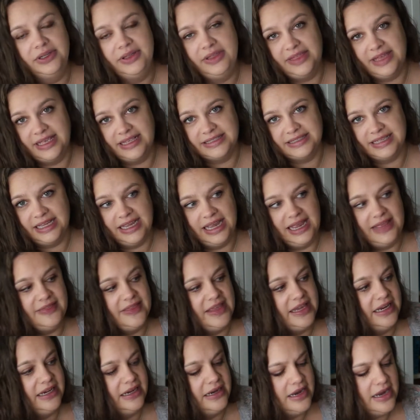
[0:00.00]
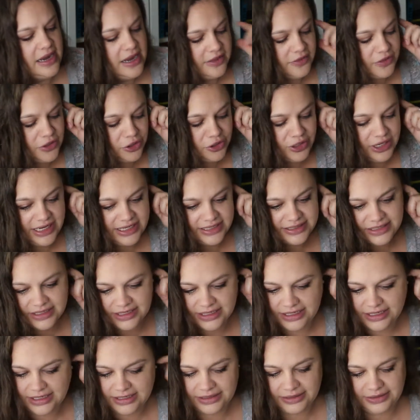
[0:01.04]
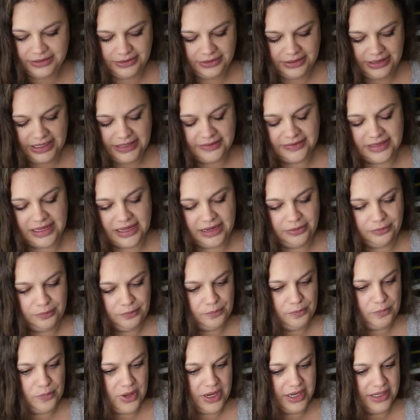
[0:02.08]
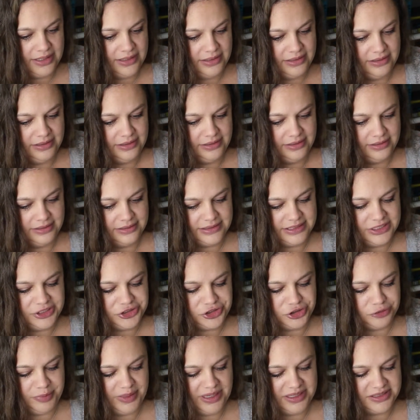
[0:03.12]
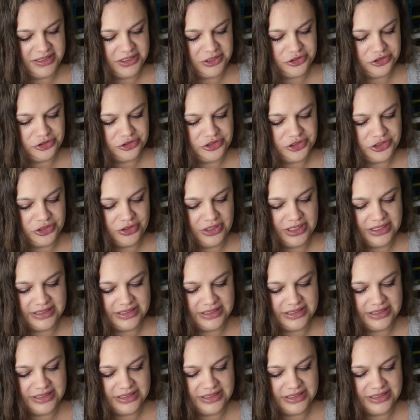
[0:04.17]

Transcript: things. And then there is in that one Teacher Pay Teachers, there is